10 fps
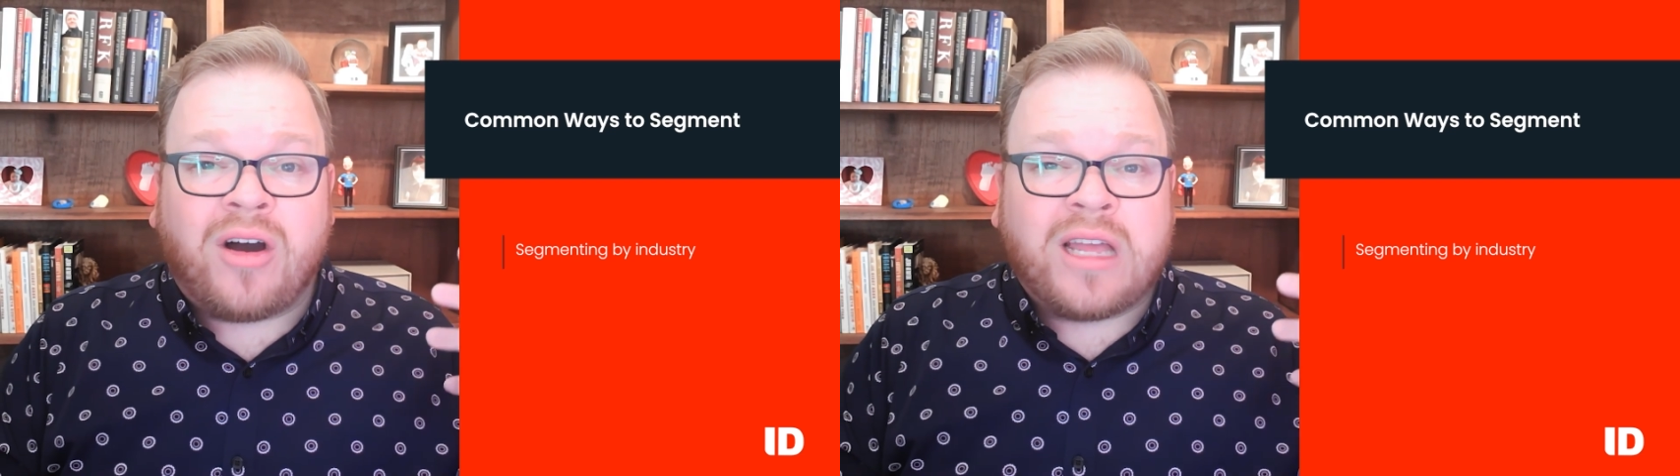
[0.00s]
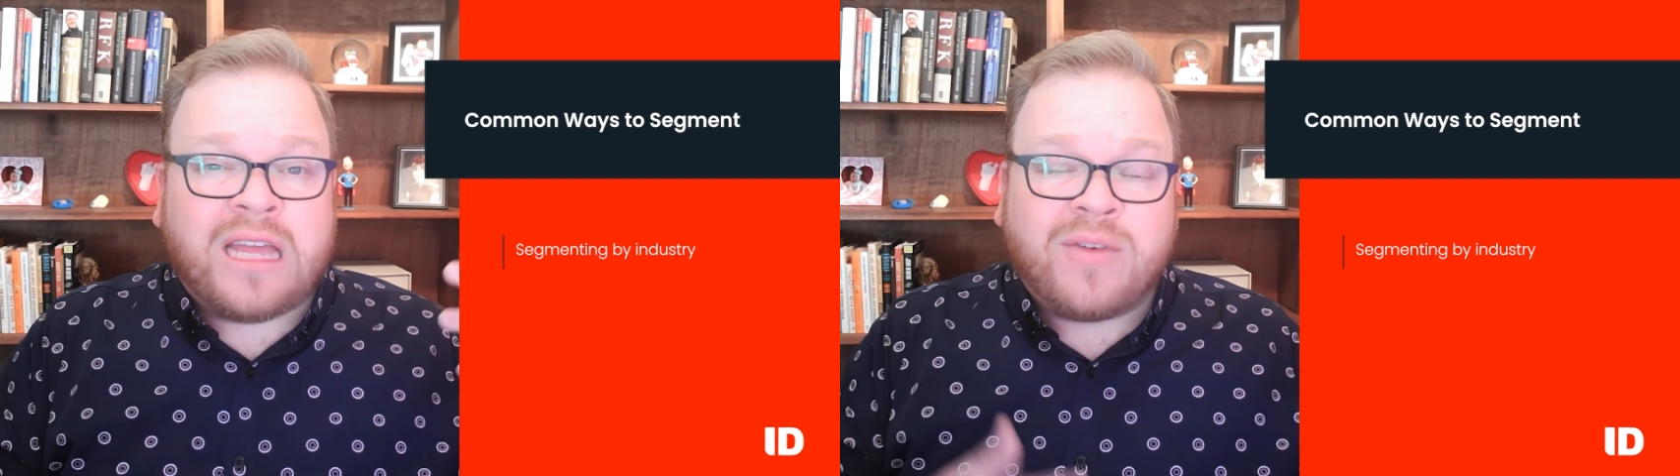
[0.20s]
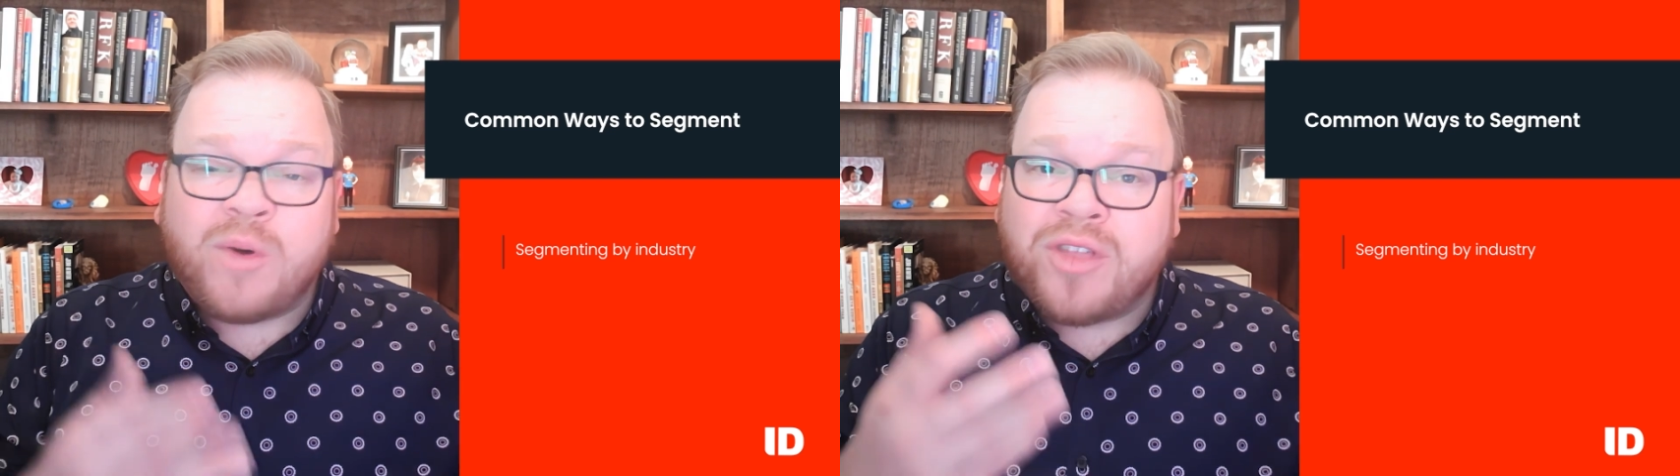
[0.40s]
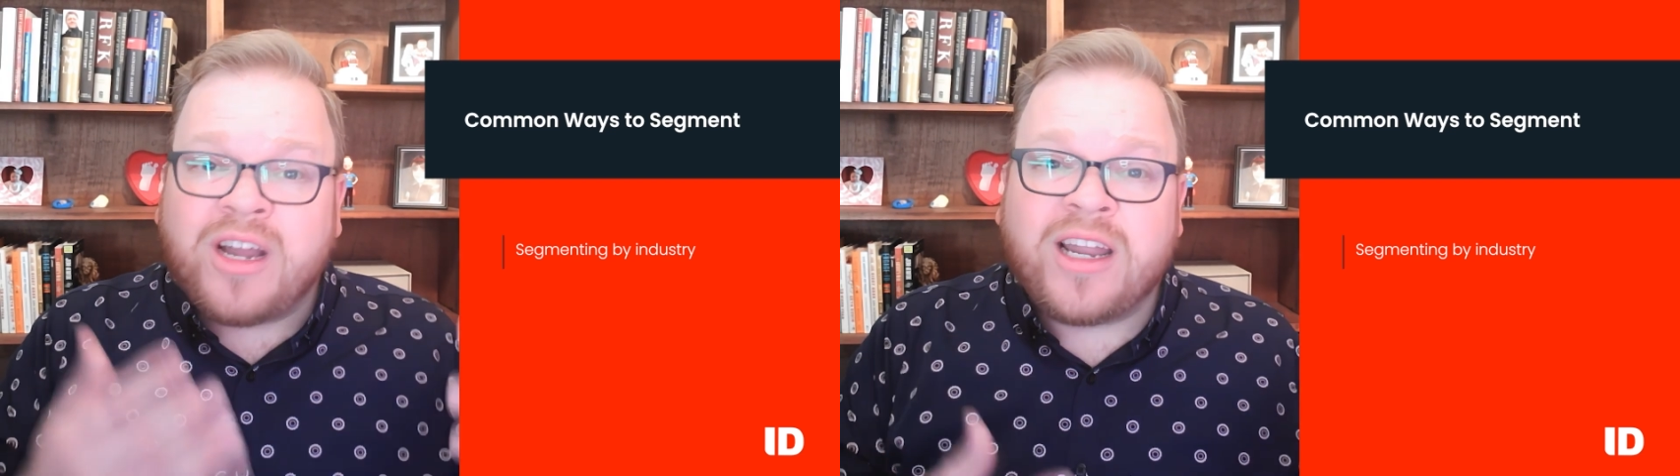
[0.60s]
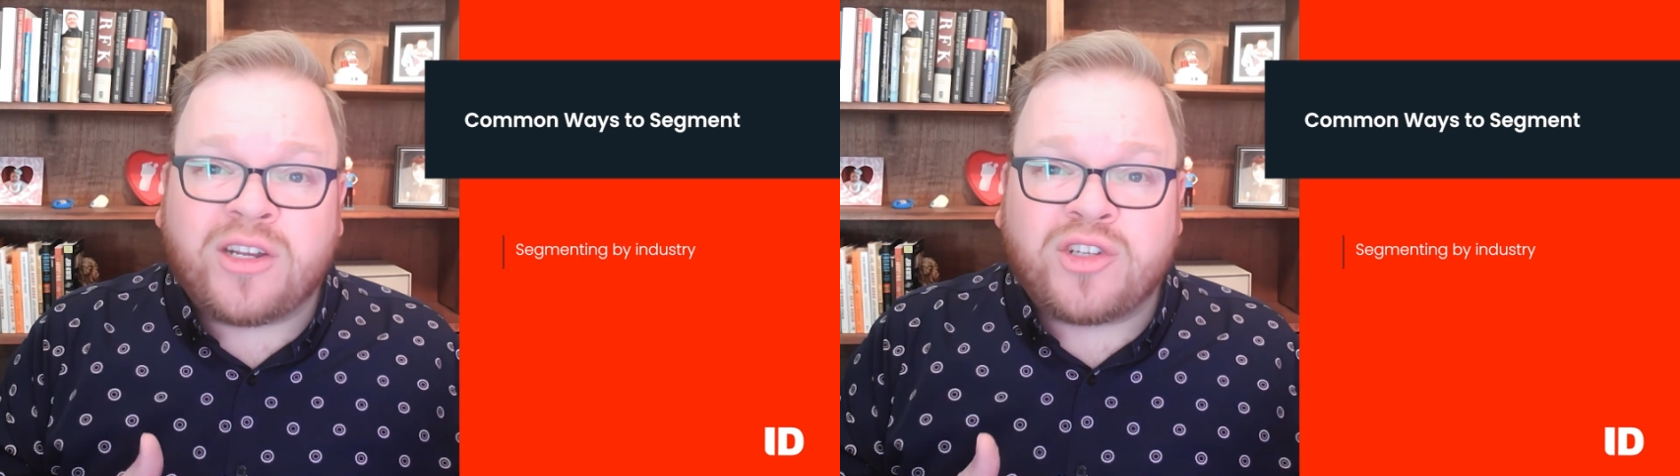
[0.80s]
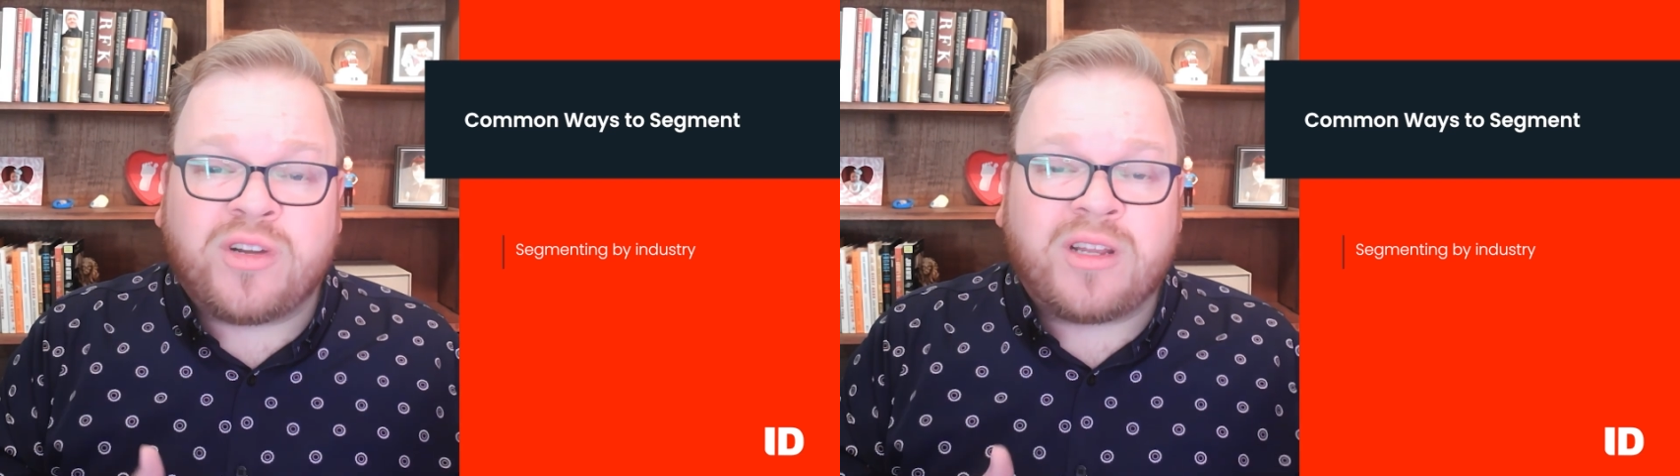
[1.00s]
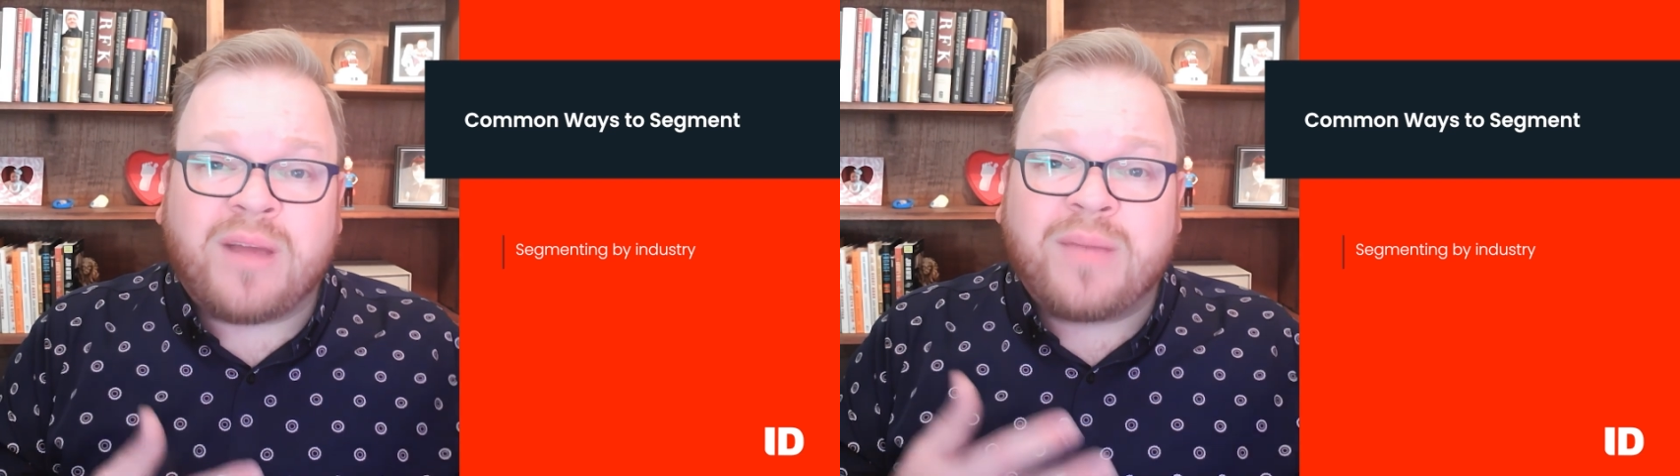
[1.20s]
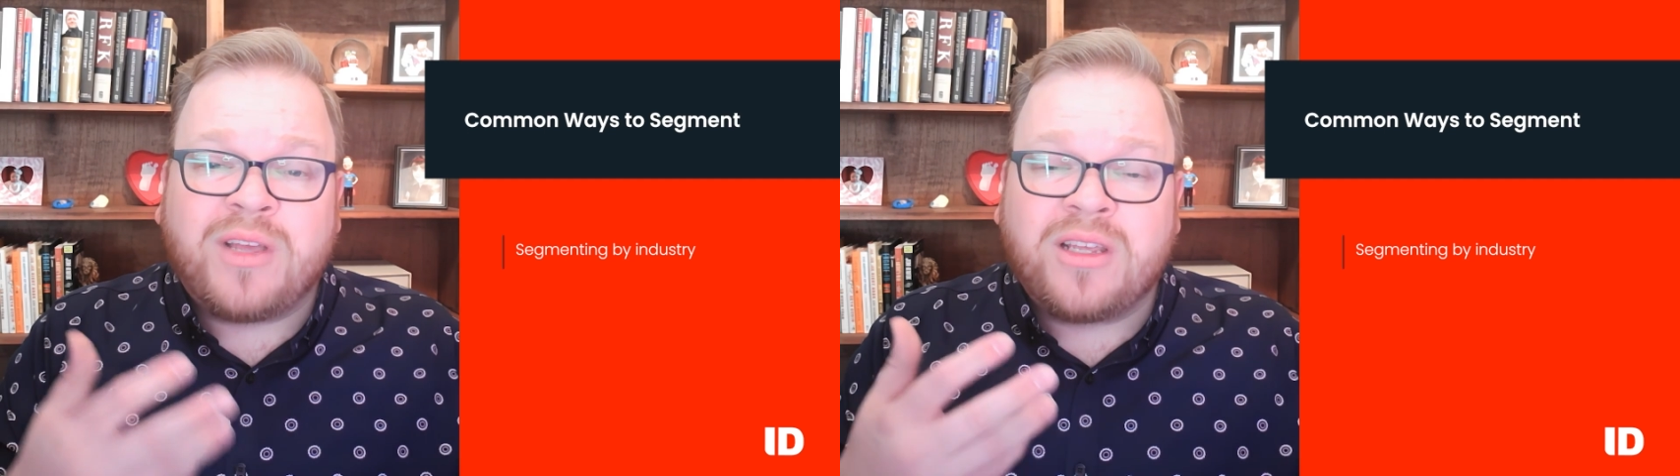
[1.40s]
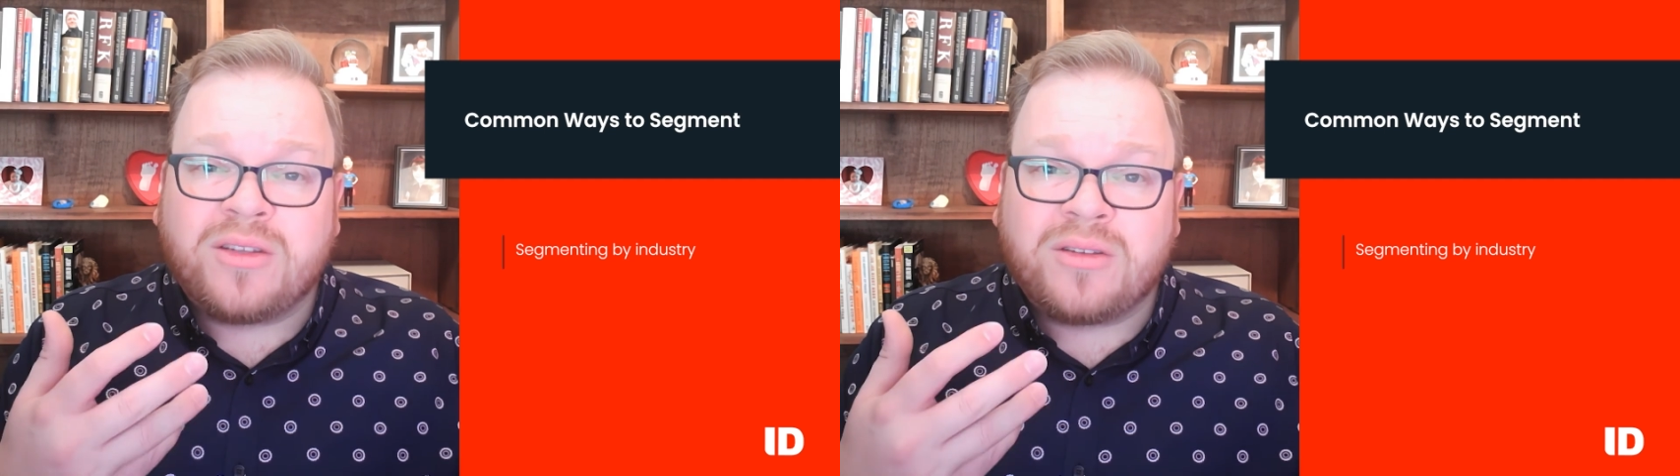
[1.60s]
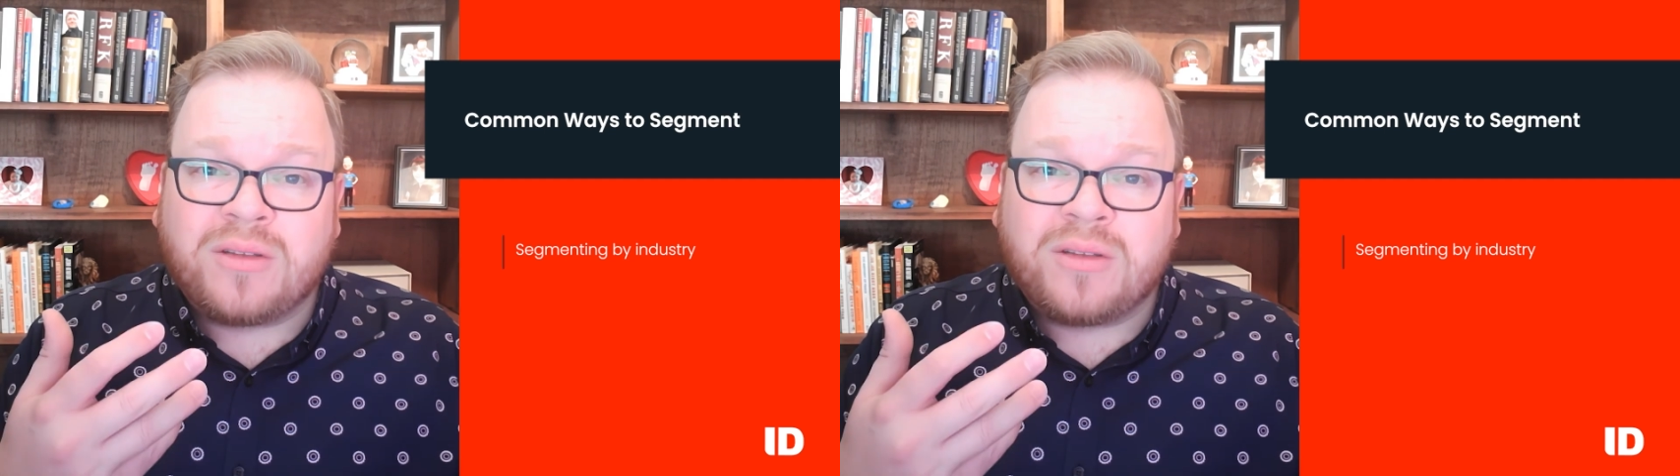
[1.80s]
Even within an industry, there might be